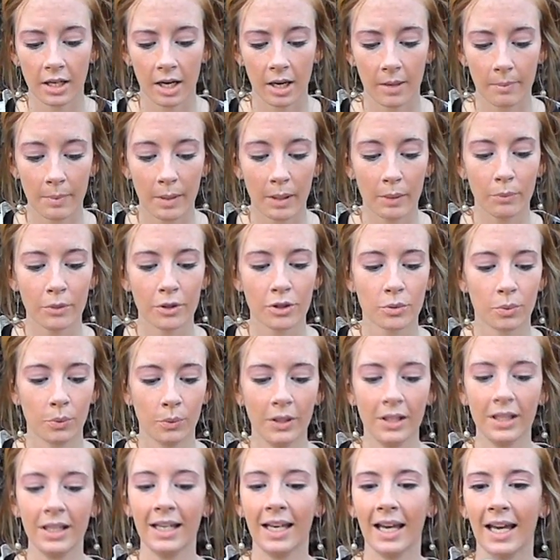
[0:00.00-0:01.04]
And what's
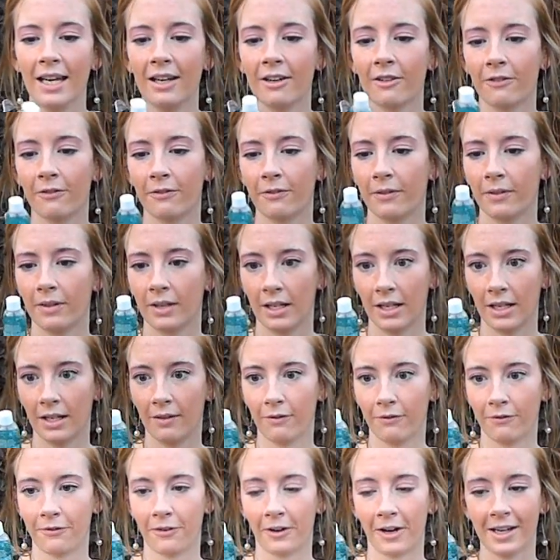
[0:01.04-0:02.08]
really kind of
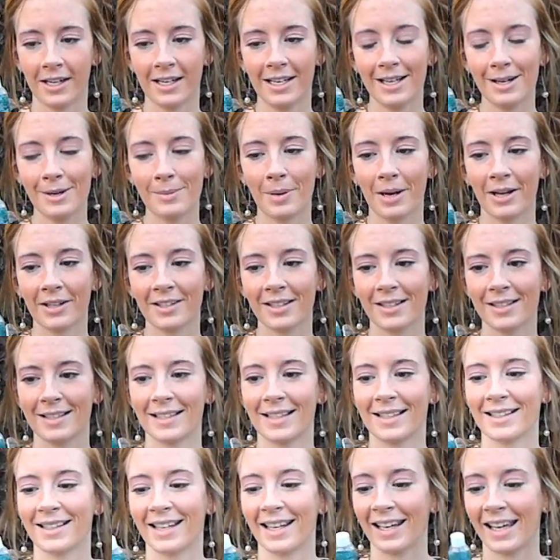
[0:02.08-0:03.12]
funny about this
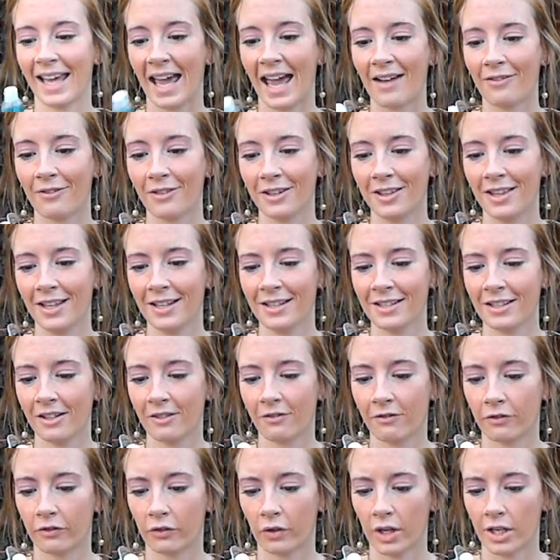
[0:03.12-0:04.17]
is, like, everything's
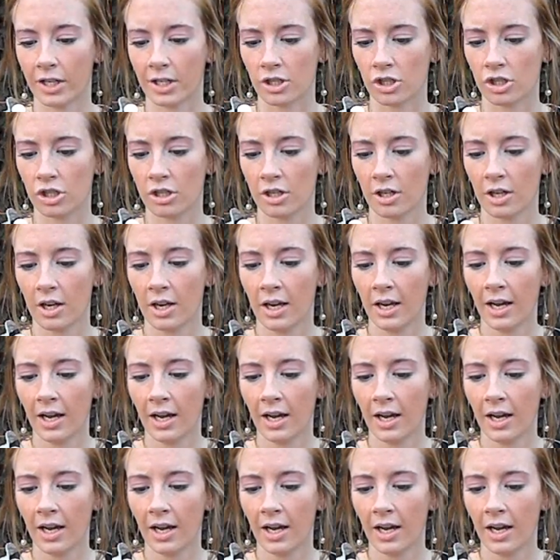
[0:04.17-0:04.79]
in French.